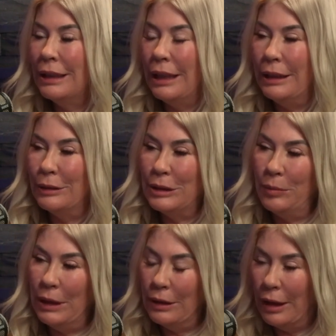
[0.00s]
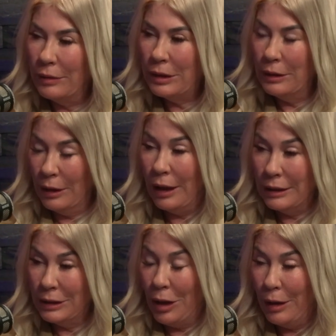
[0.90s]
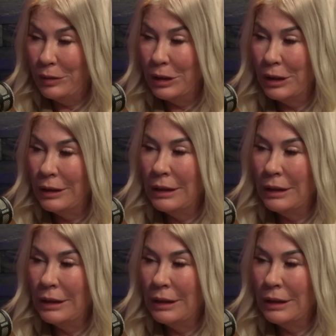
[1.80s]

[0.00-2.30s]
I used to be a lot softer.